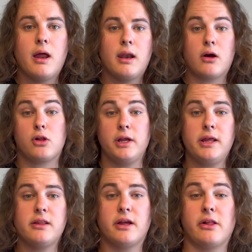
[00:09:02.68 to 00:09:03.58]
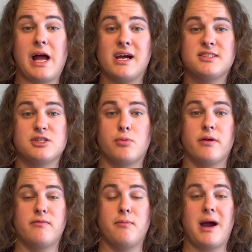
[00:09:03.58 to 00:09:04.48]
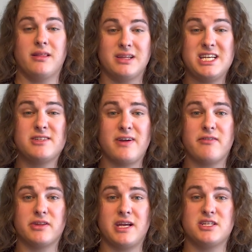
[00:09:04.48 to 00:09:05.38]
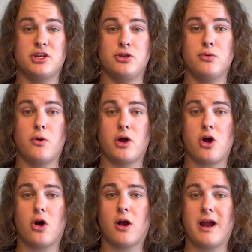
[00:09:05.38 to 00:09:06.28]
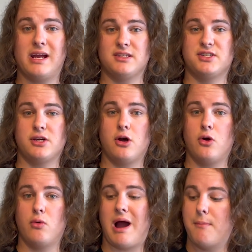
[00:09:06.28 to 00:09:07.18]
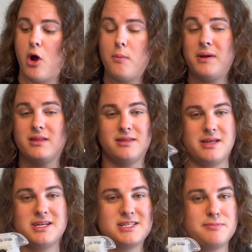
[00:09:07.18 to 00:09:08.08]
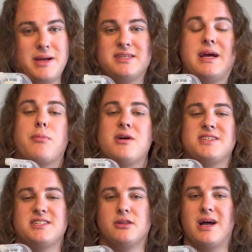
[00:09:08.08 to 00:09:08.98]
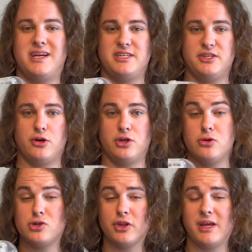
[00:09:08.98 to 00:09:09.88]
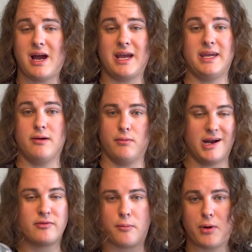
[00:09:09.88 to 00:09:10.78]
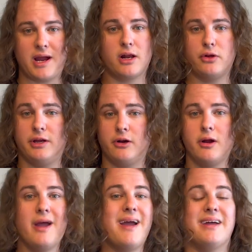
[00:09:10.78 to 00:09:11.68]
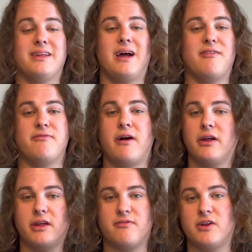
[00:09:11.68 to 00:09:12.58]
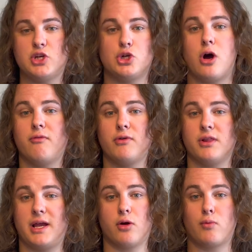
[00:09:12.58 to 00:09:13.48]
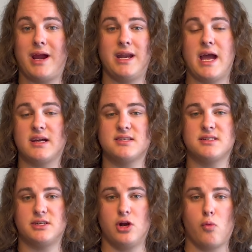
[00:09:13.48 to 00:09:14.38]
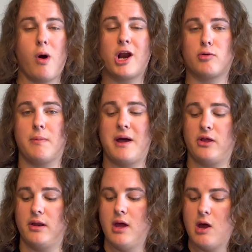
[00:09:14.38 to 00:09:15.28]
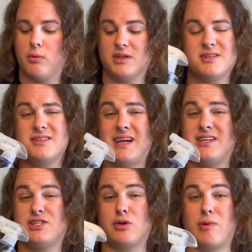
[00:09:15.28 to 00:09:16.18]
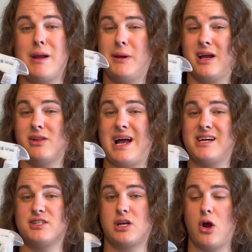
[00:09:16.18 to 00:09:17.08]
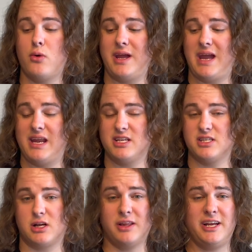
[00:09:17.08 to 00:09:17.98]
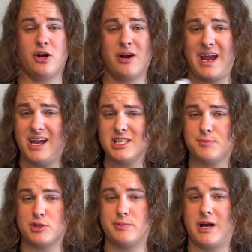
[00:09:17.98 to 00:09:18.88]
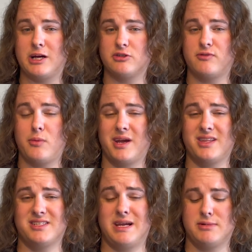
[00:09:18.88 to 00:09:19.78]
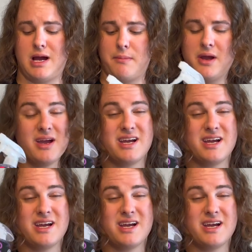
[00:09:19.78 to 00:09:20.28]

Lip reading: Now, cleaning the glass is one of my least favorite things to do on a car, and so I'm hoping this makes that process a lot easier. Usually I get whatever brand cleaner, and then I finally finish it off with like a Rain-X, you know, water repellent. Well, this is a ceramic glass coating, and it's a cleaner and supposed to be hydrophobic at the same time.